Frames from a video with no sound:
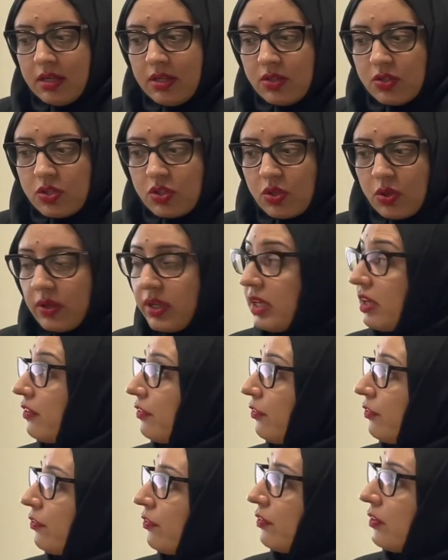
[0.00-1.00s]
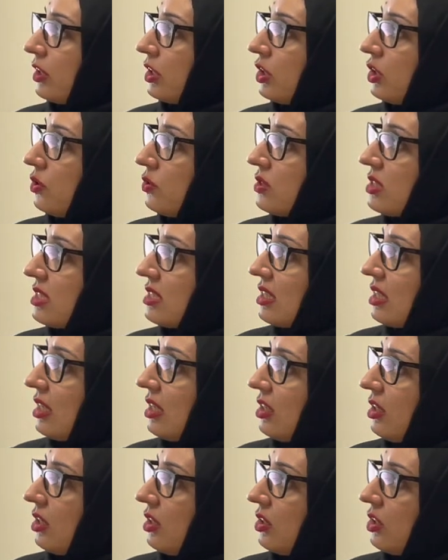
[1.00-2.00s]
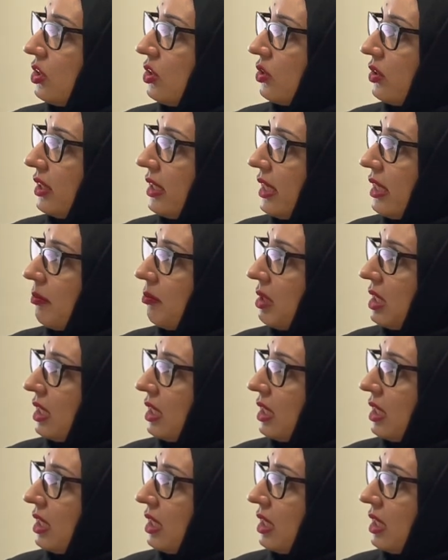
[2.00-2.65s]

So if you see your name